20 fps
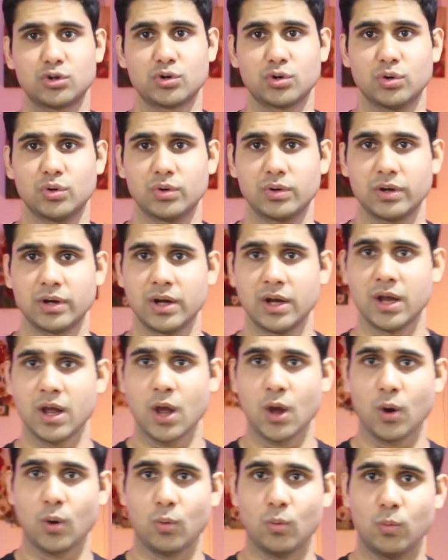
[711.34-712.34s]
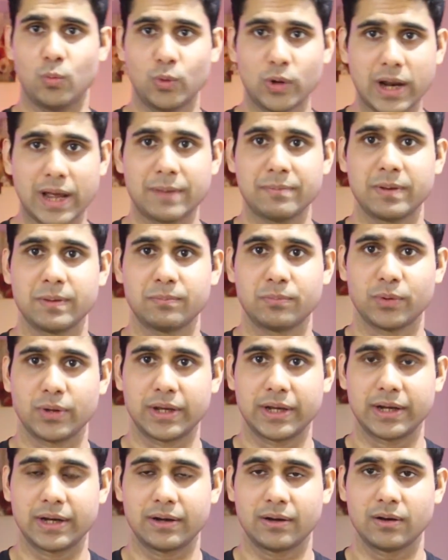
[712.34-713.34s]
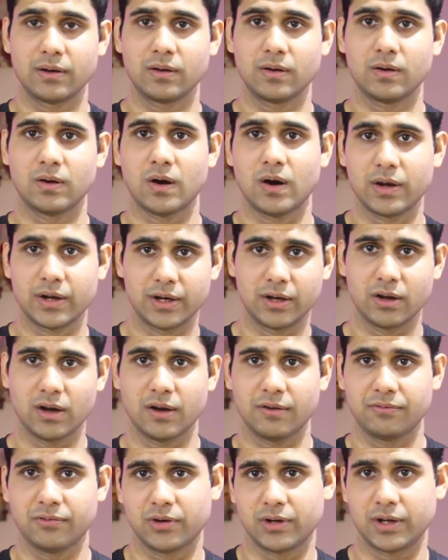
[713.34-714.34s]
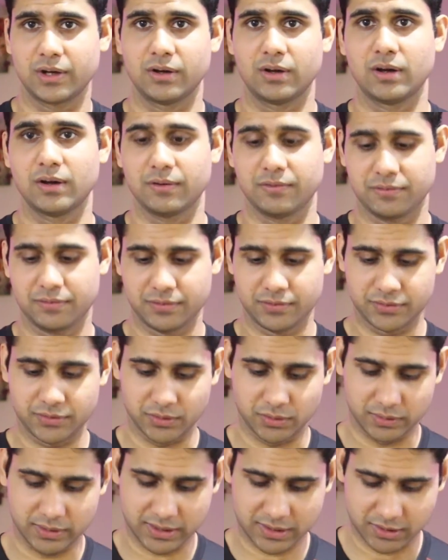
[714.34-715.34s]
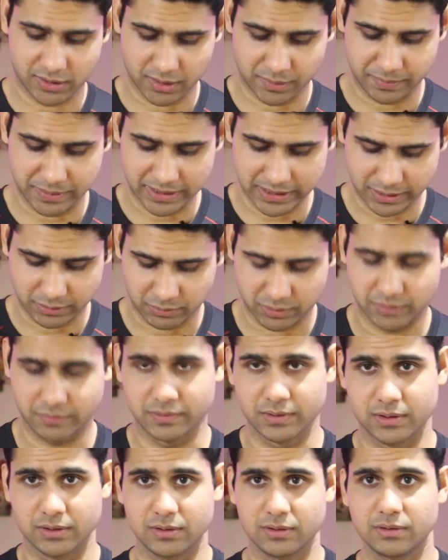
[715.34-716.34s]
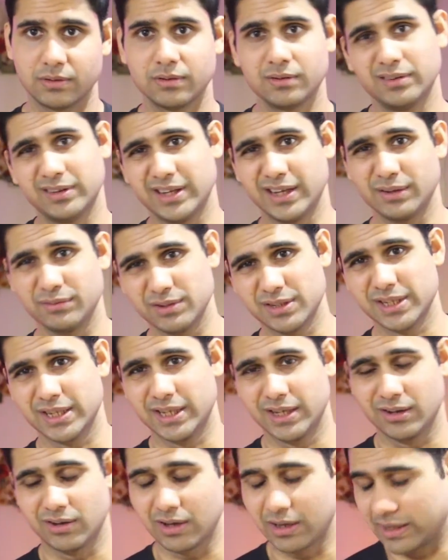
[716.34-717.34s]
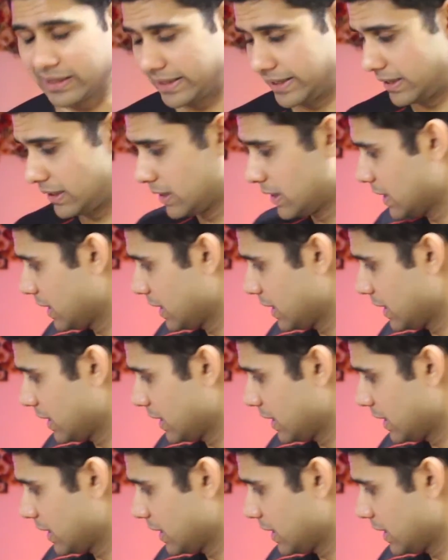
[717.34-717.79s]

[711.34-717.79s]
drone, would I be putting it on and off? So that's gonna be like one of the things which I do not like,